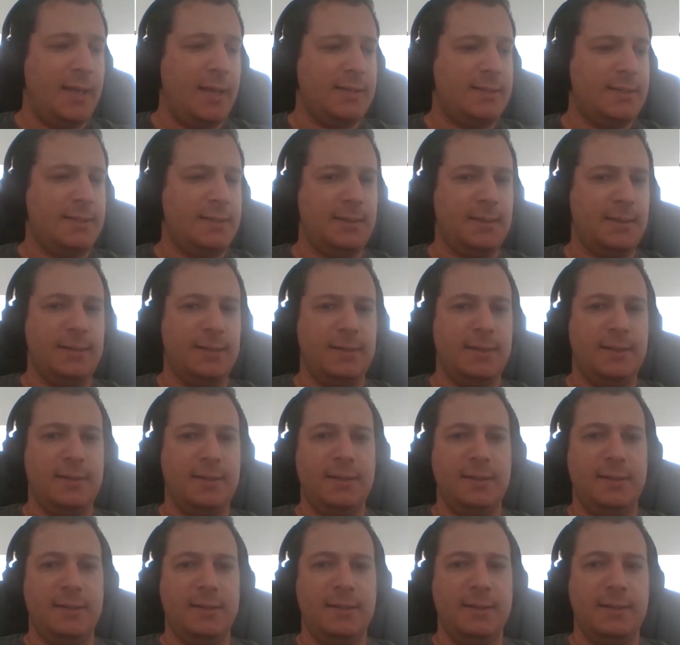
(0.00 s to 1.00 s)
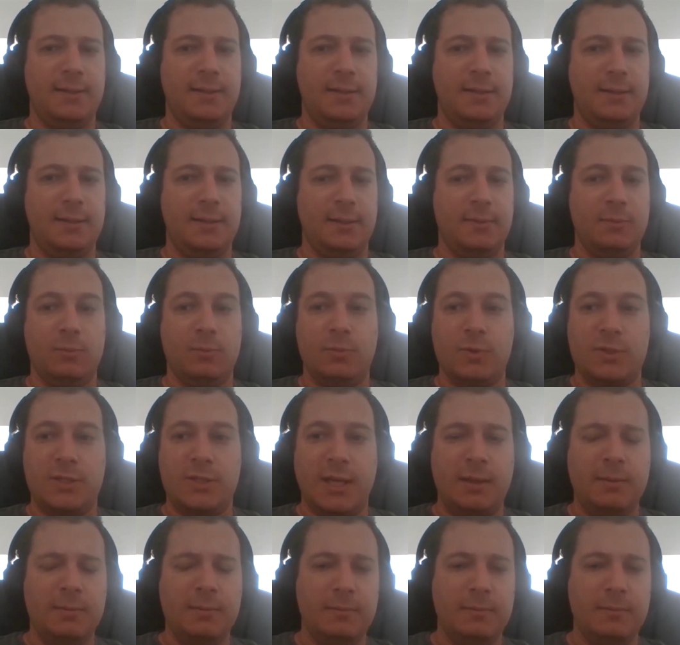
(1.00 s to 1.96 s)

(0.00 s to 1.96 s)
And what's that?